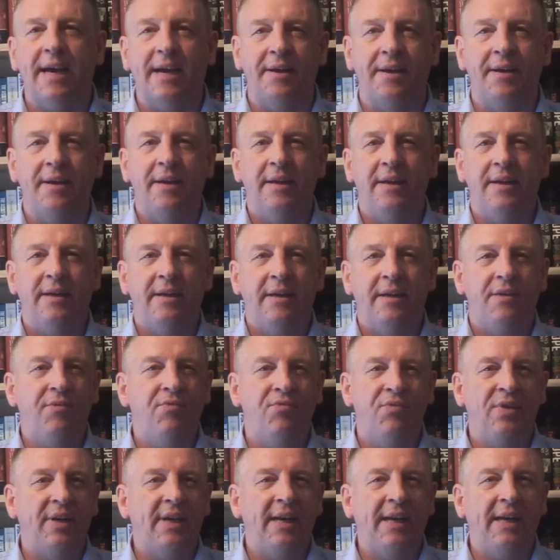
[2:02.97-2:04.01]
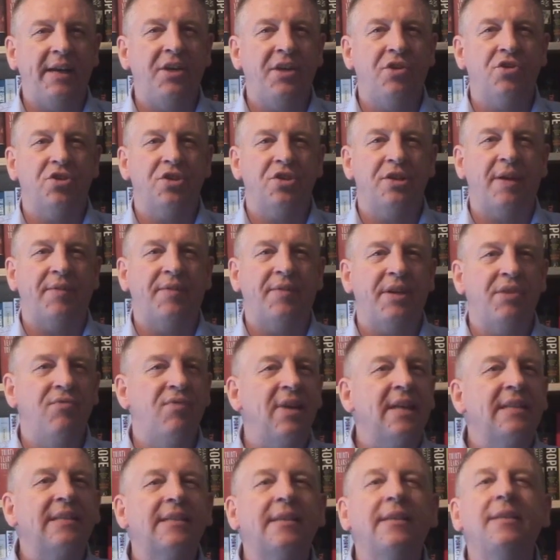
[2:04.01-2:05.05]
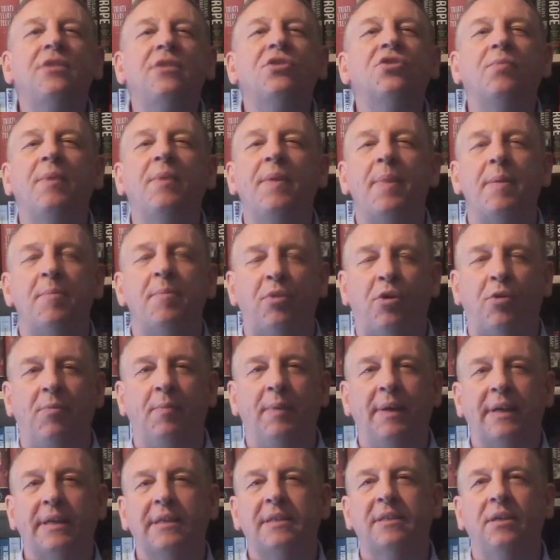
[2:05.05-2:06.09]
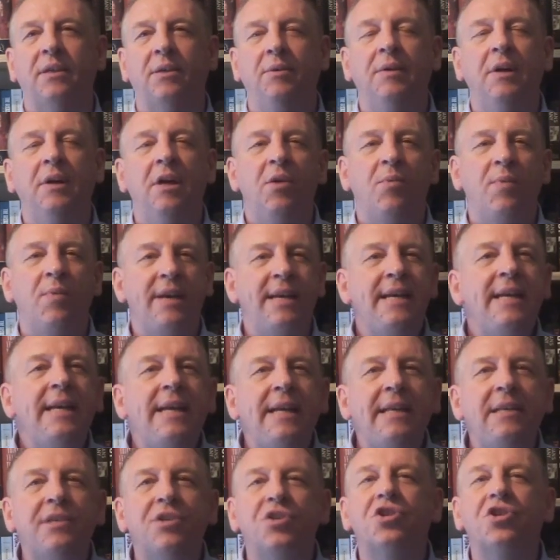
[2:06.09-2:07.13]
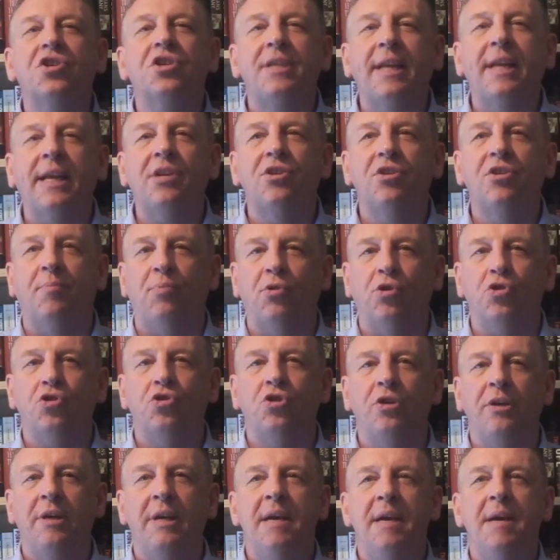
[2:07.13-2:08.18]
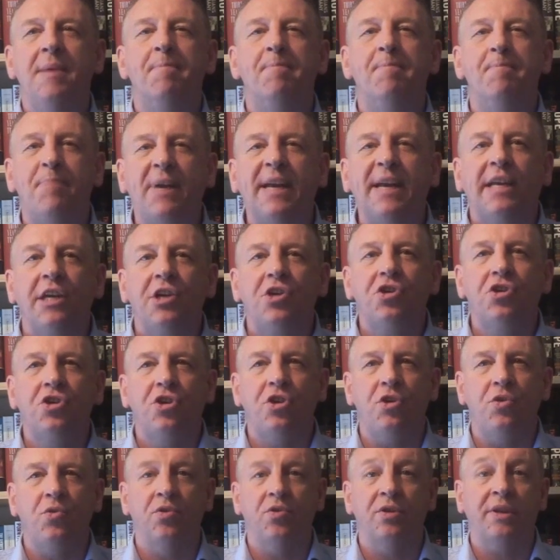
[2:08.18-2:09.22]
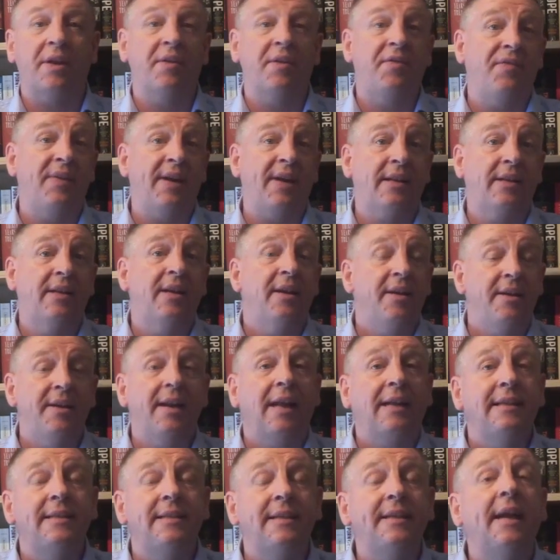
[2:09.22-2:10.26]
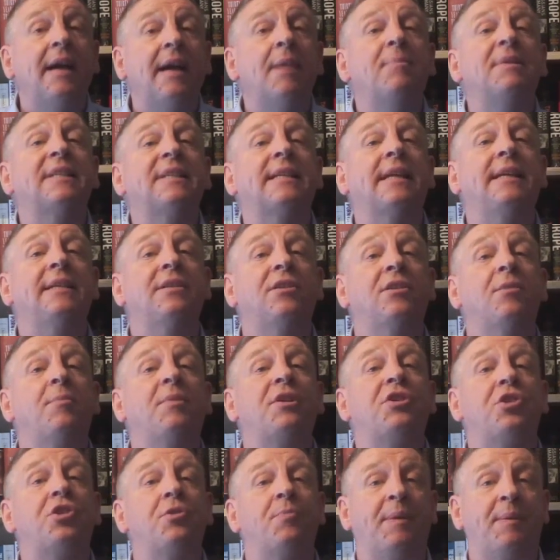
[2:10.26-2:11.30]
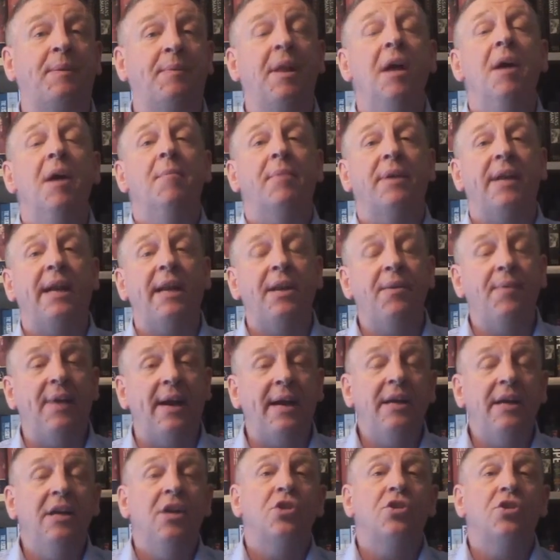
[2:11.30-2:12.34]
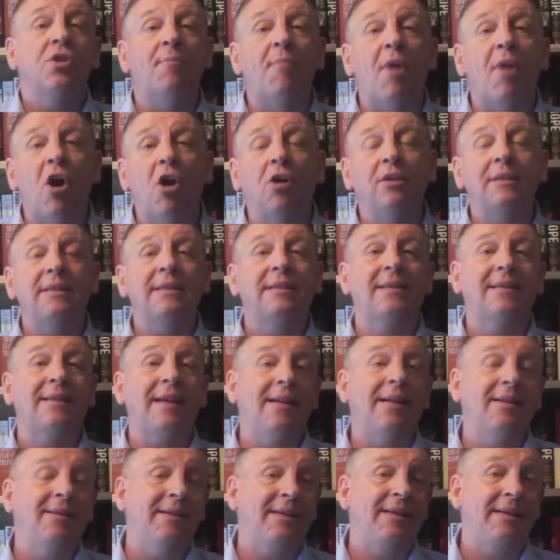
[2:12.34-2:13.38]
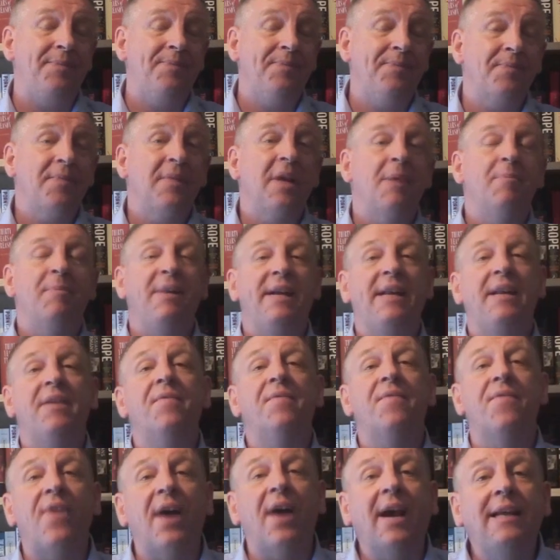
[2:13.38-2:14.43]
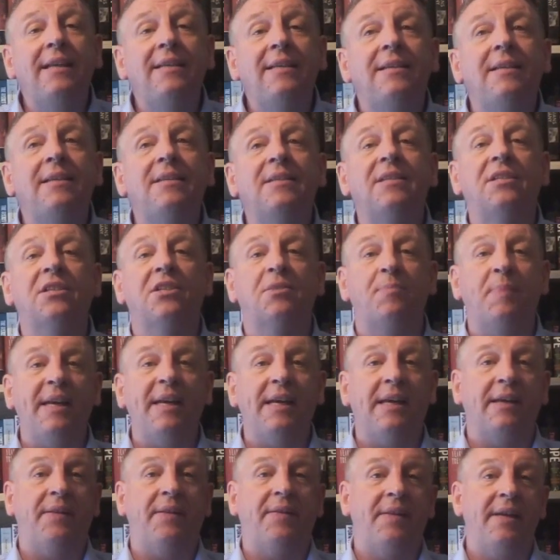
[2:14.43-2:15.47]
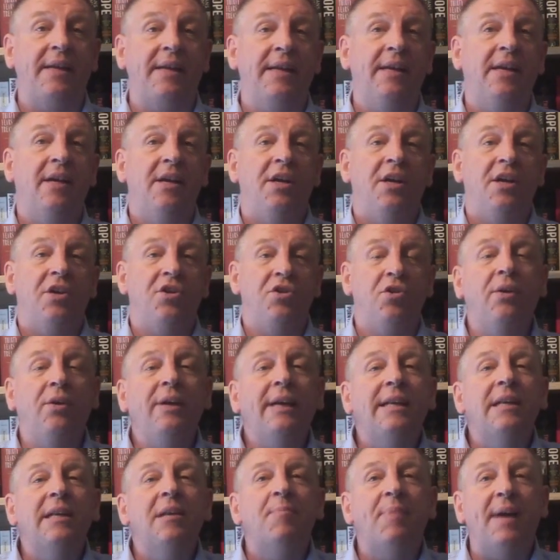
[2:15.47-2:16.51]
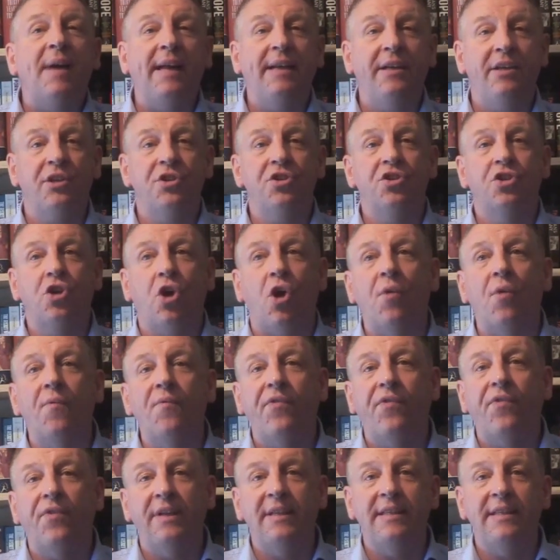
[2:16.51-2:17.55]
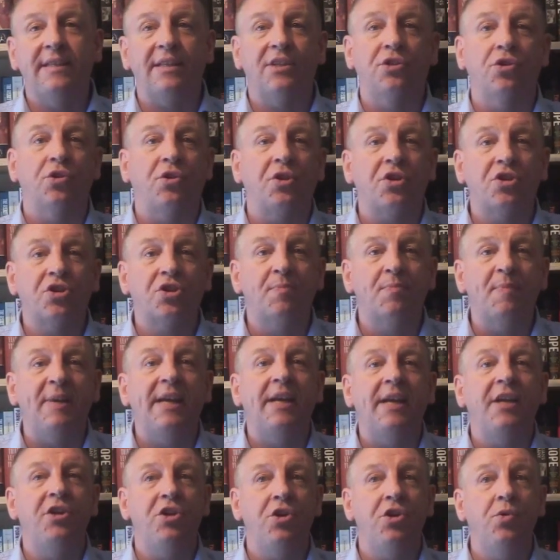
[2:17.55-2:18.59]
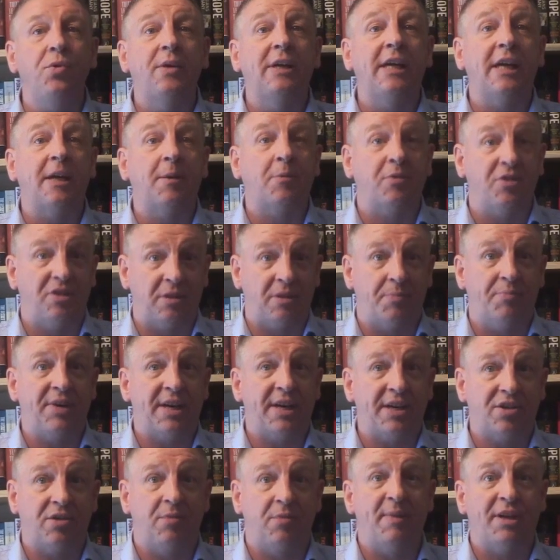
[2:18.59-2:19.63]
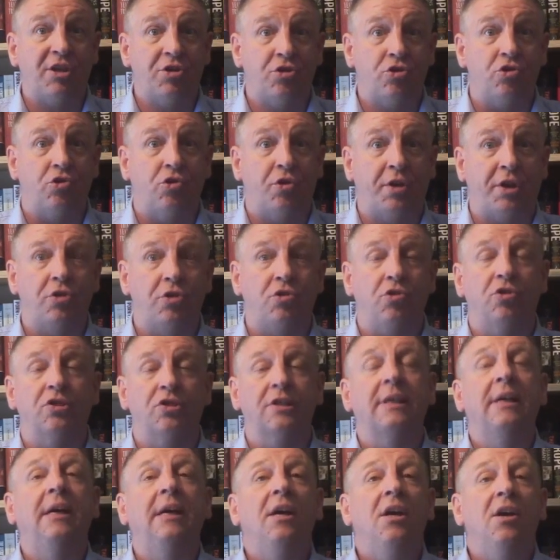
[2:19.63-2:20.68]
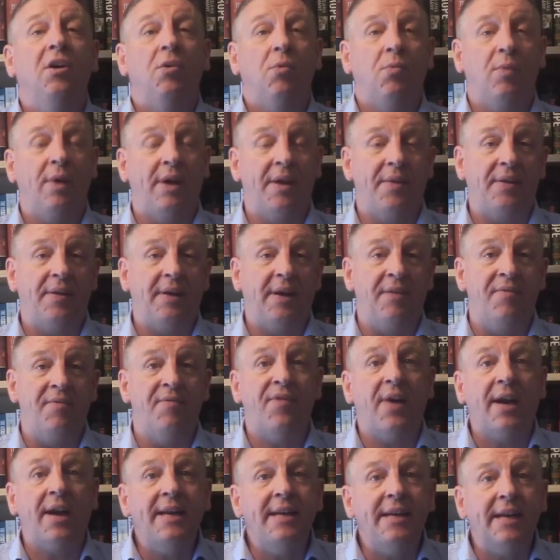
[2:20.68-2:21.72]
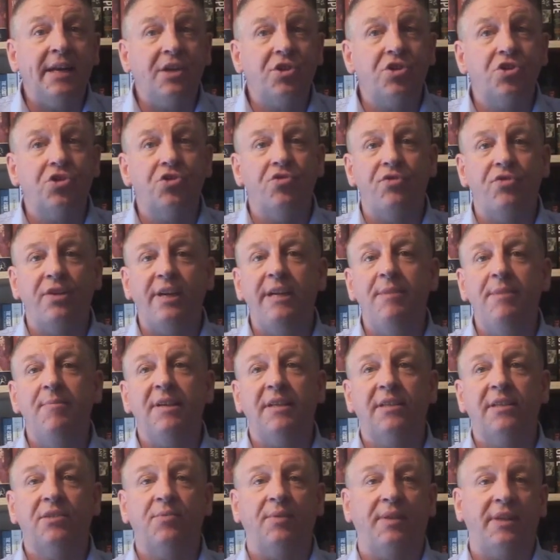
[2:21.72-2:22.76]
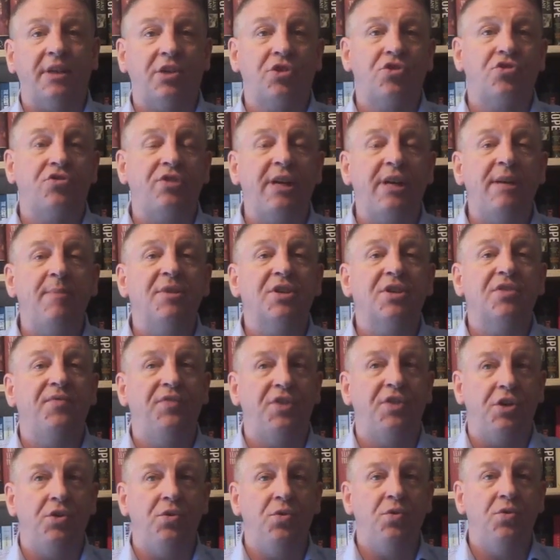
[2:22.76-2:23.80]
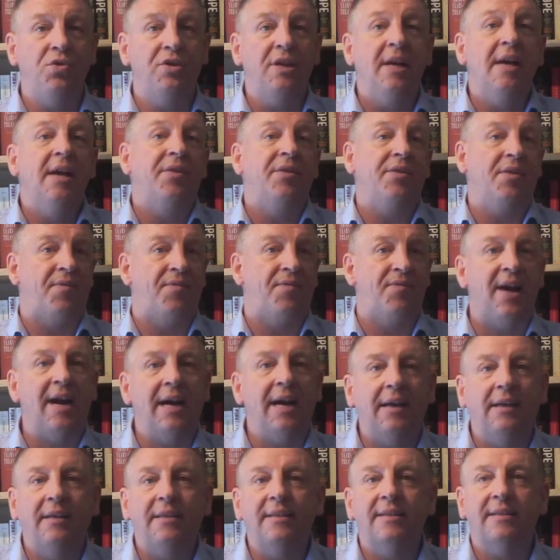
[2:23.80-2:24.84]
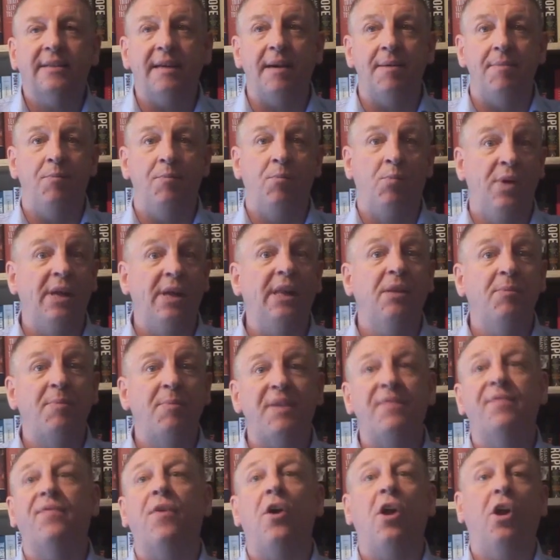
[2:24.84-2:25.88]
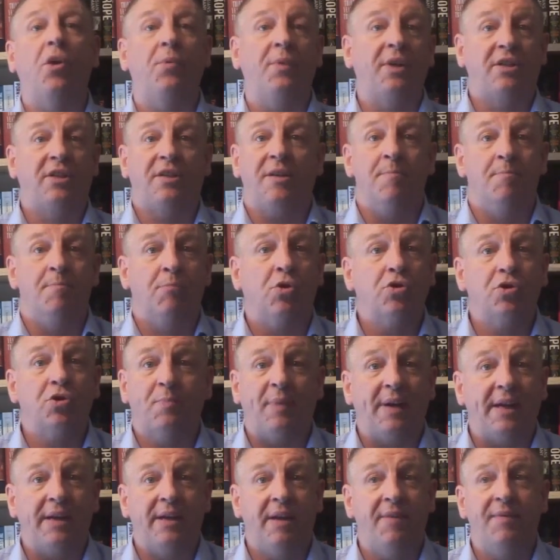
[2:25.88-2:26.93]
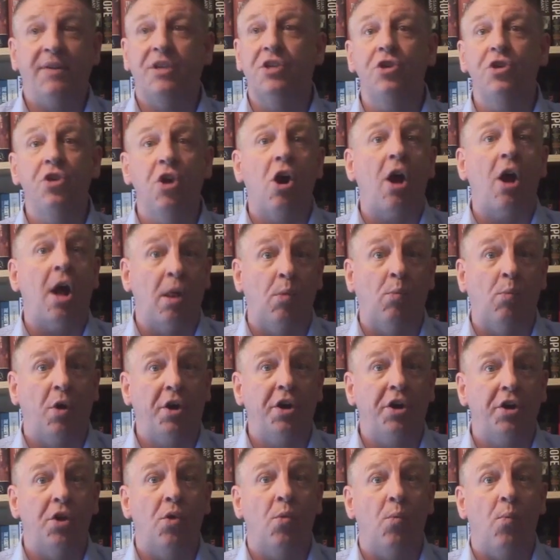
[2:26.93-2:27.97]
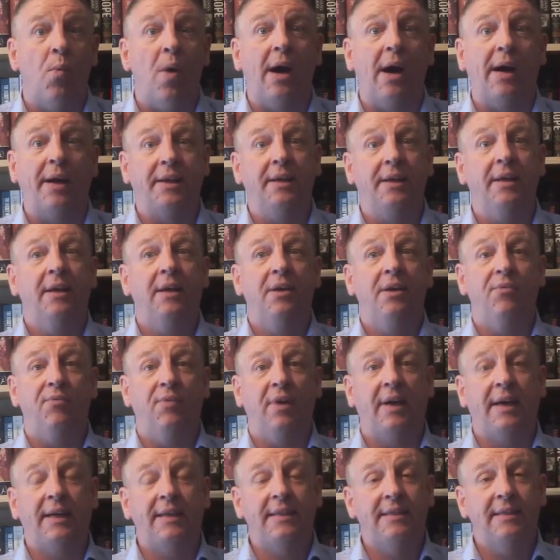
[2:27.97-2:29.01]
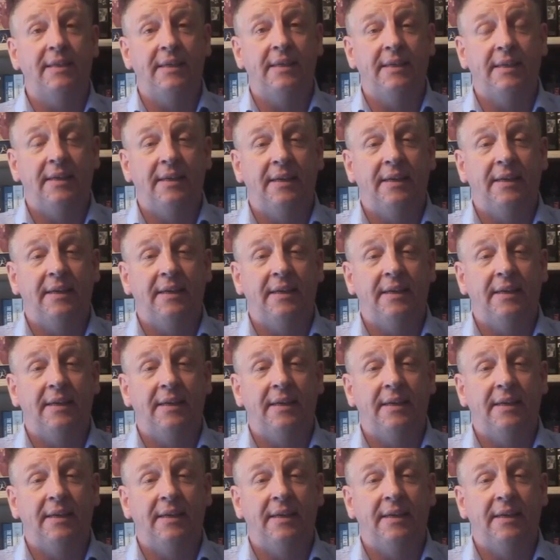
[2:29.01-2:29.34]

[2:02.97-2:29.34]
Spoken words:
can. It really doesn't have any resonance with the public. So we need to stick to pushing big issues that affect 99% of the British people. But anyway, so Martin Sellner being invited to speak at the Young Independence Conference, it's going to smear UKIP, because the press will make sure it does, with inviting extremists with extremist views, the violence that will be following, because it must be. If it's not, I'll want to know why, right?